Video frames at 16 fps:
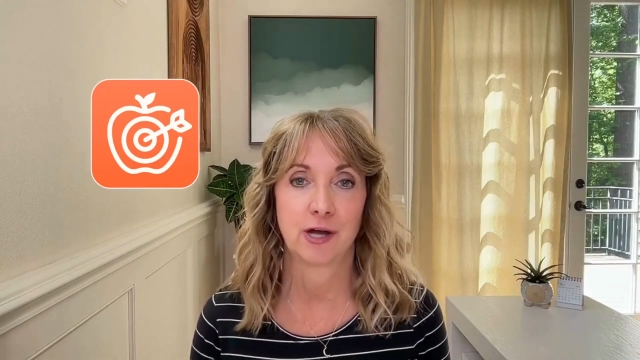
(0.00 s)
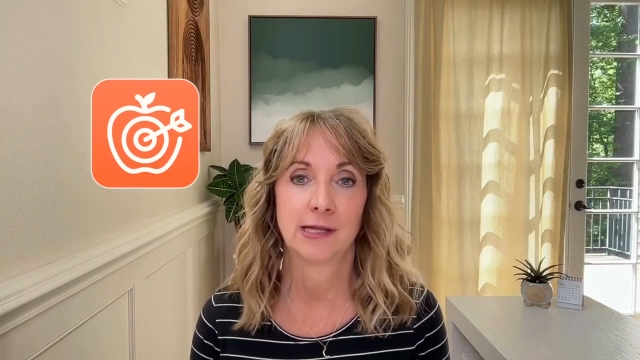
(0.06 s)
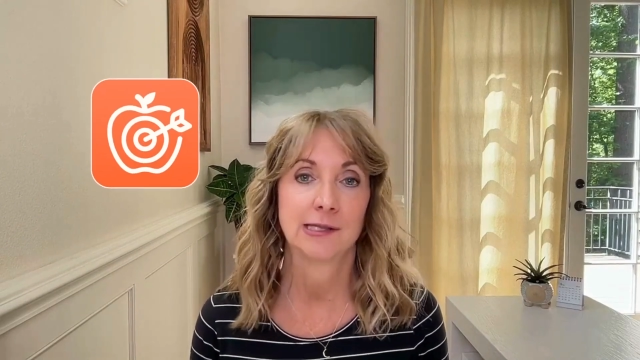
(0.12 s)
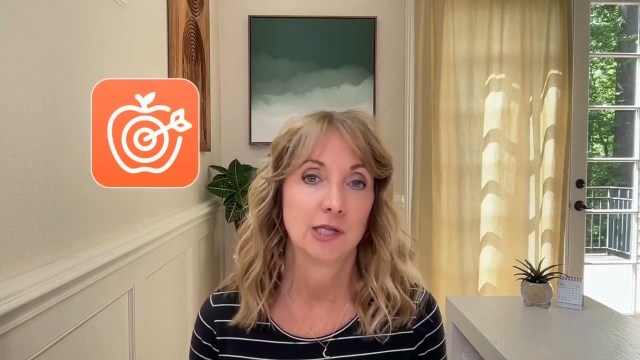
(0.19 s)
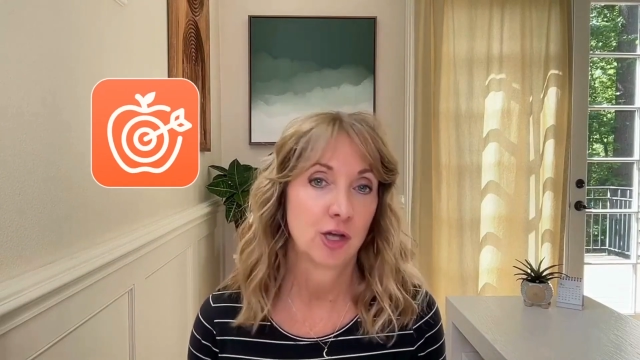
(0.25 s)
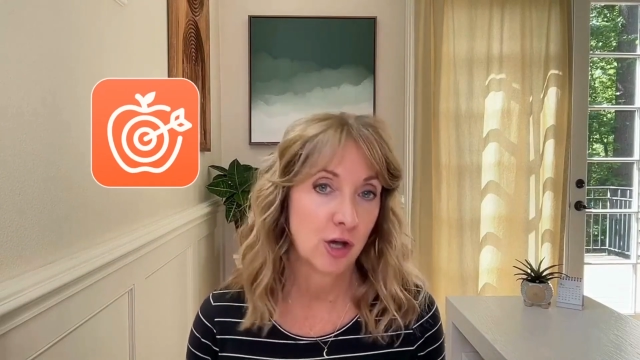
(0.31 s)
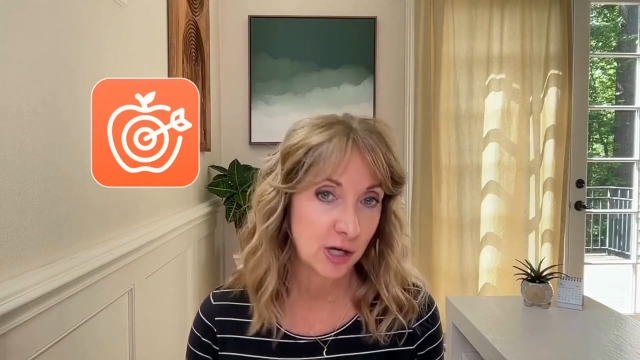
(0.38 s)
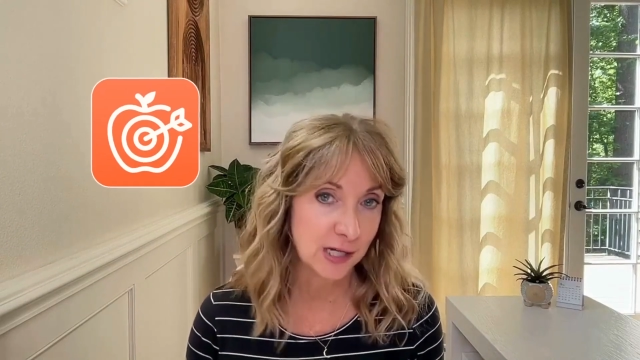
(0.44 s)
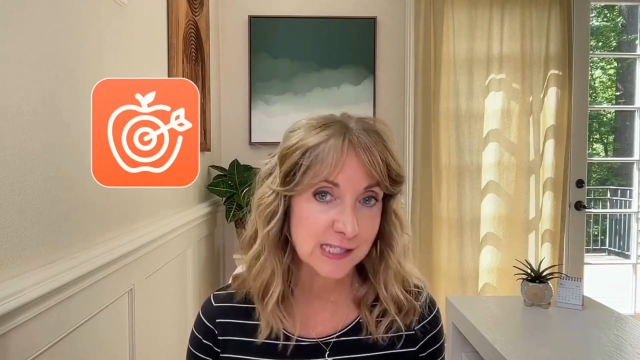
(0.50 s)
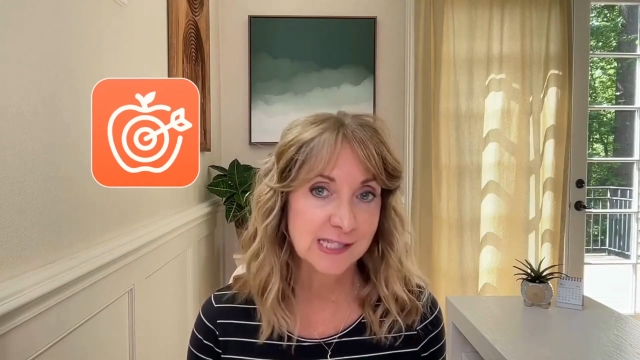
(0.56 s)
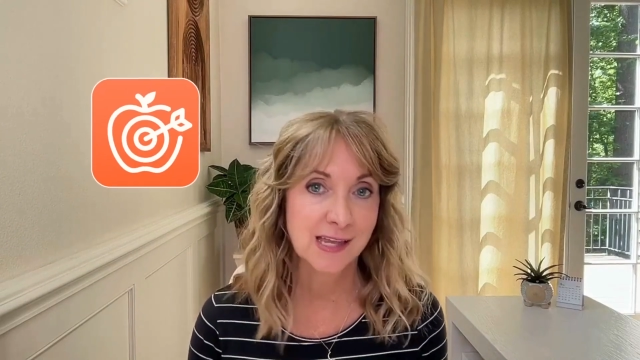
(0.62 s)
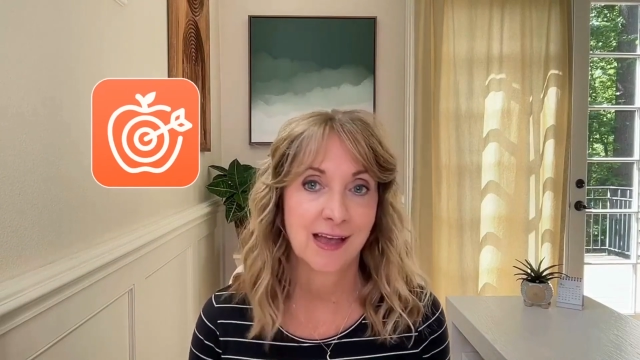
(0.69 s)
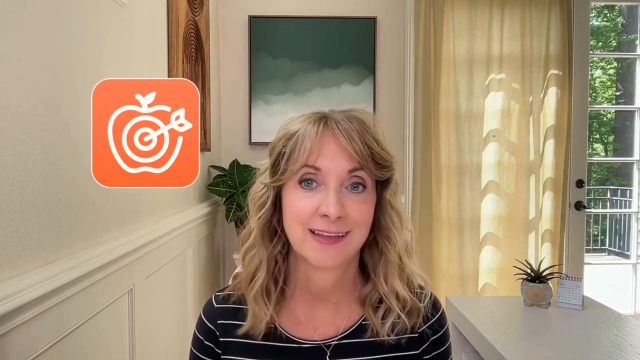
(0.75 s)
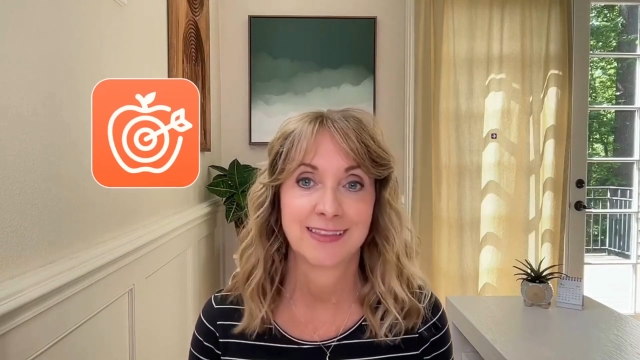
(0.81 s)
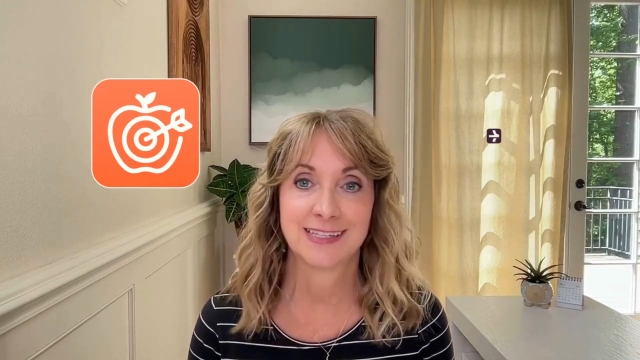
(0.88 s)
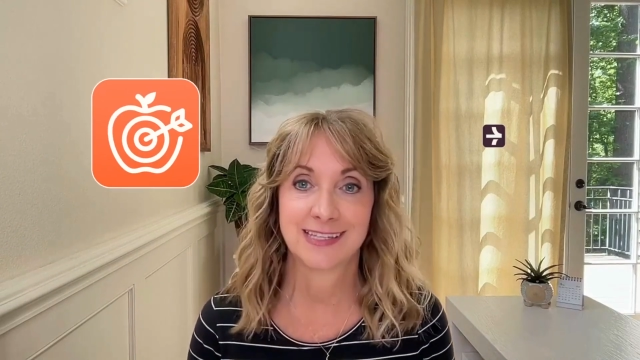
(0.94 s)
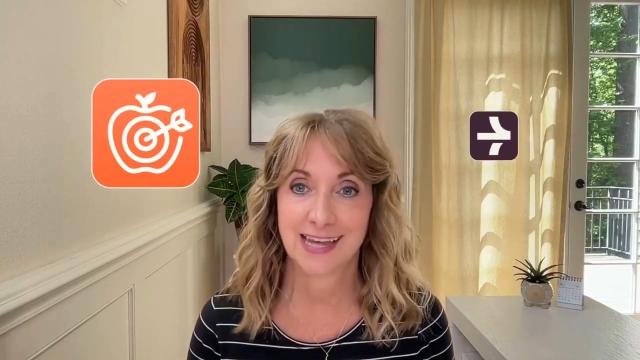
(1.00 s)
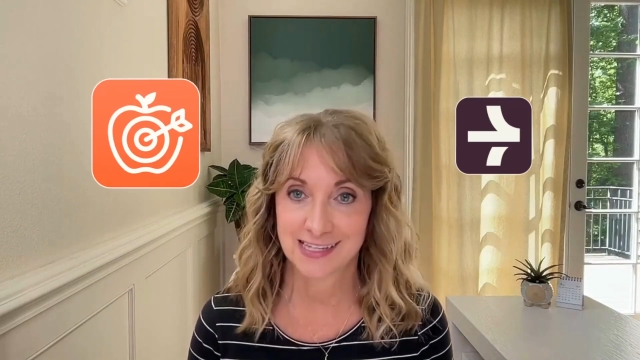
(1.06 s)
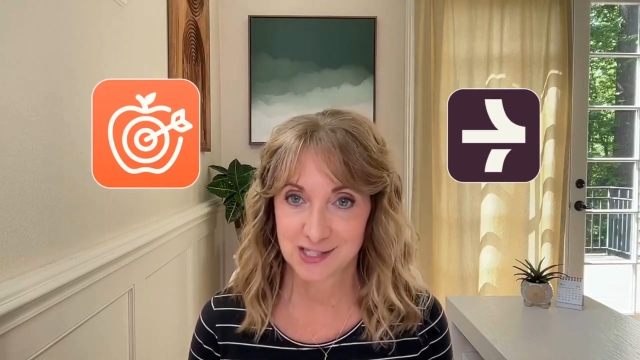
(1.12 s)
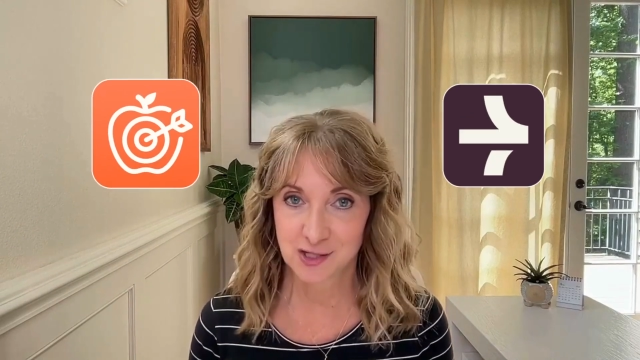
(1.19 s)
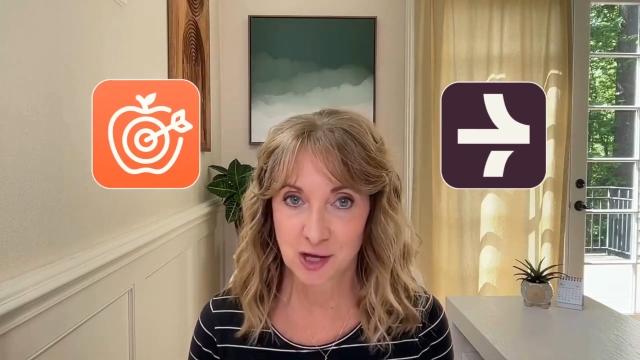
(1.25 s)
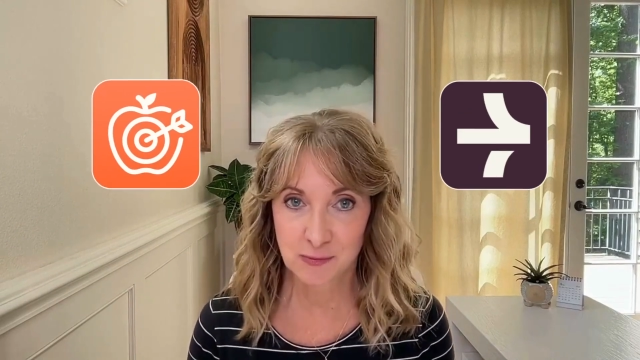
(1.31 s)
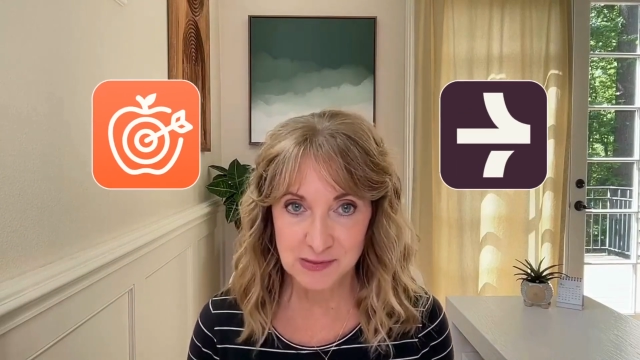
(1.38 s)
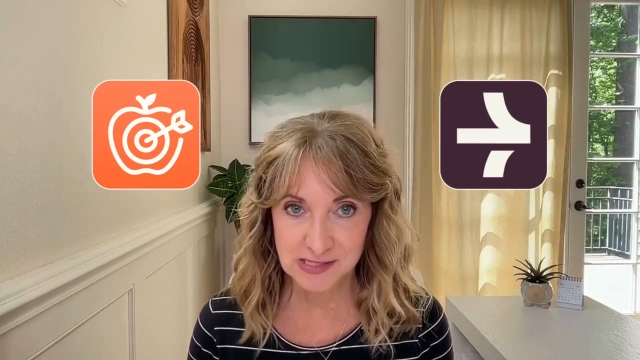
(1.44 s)
alongside the
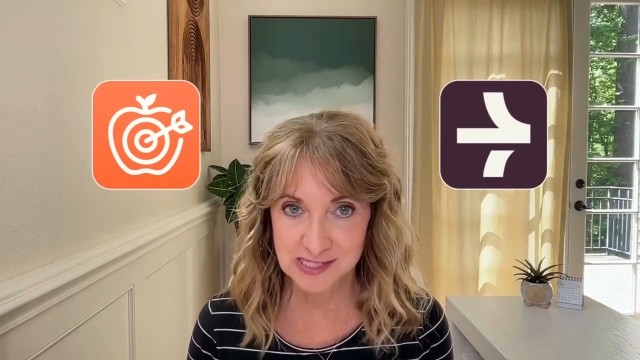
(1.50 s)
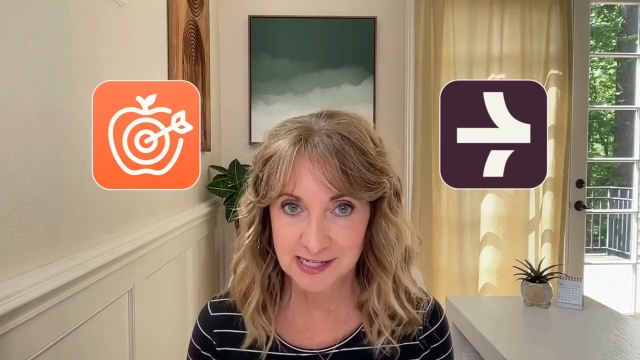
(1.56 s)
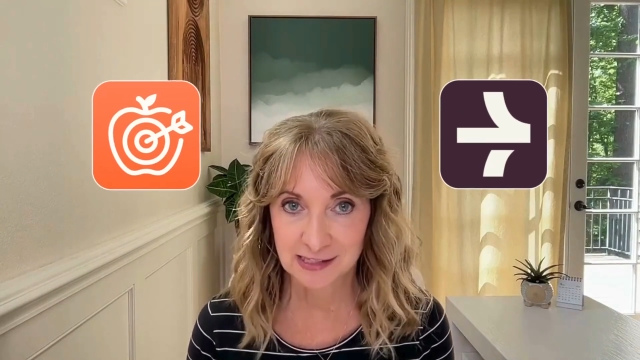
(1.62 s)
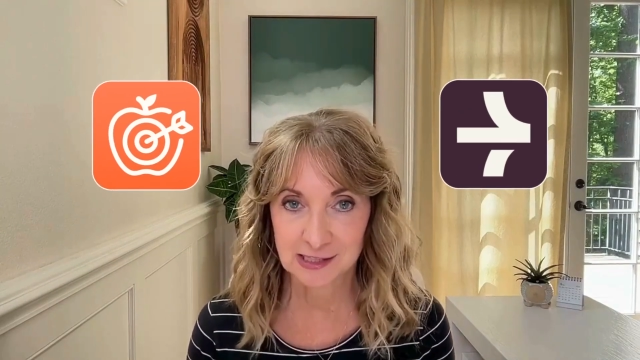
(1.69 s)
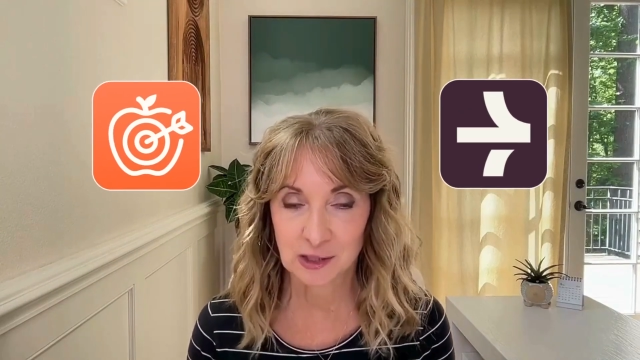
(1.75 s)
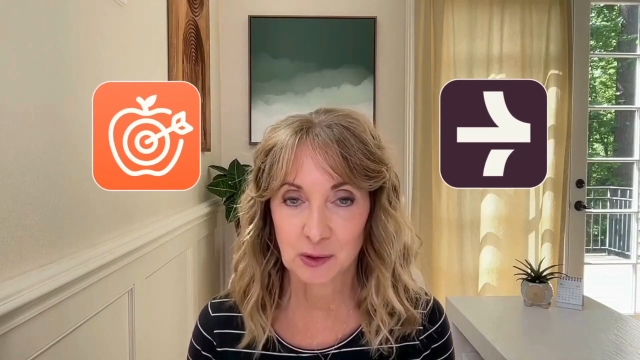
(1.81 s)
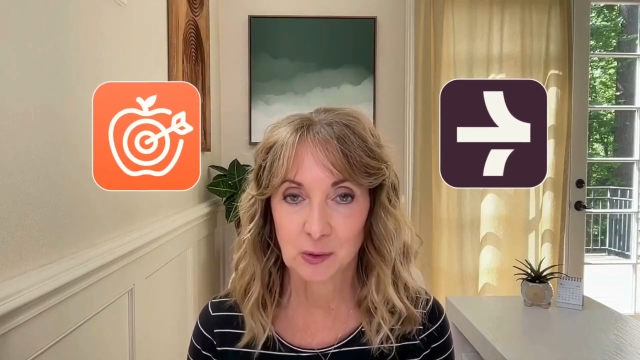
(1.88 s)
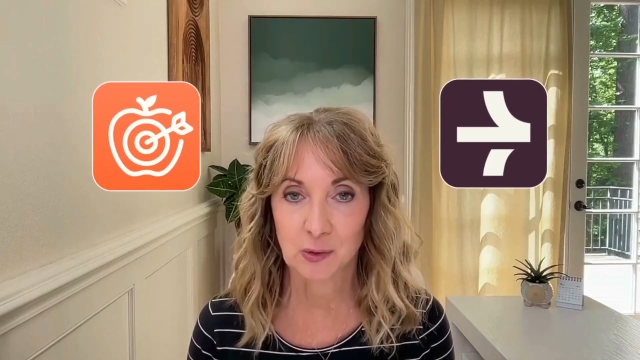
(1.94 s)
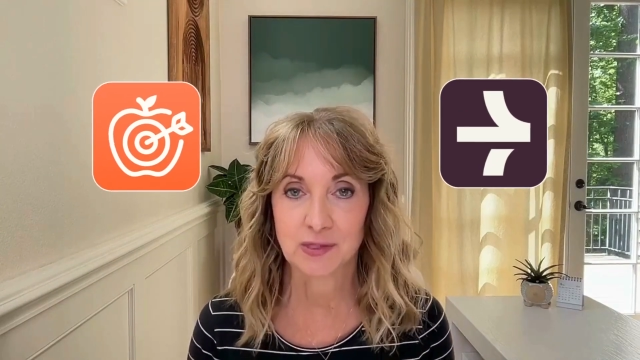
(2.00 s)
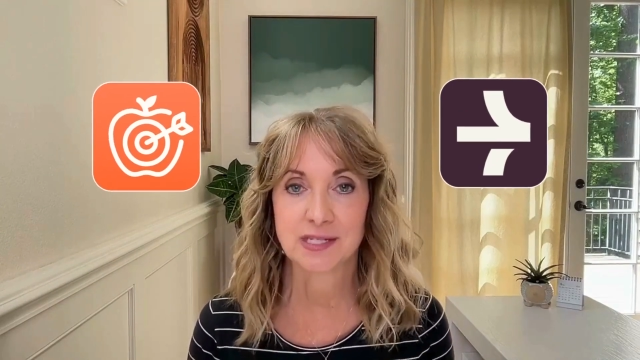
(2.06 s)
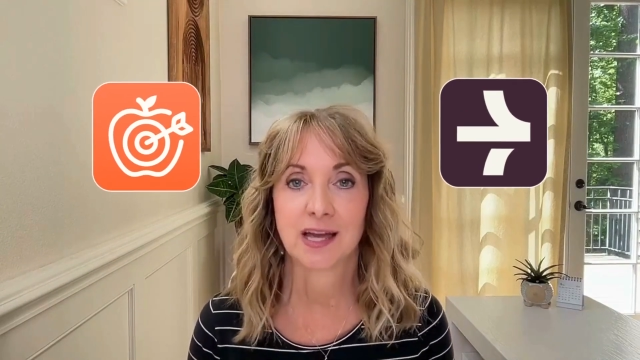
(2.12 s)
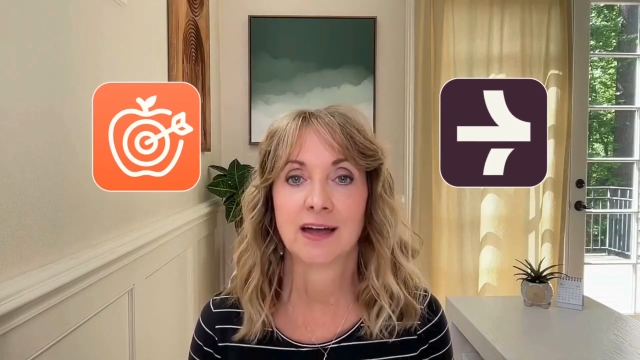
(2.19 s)
Dexcom Stelo to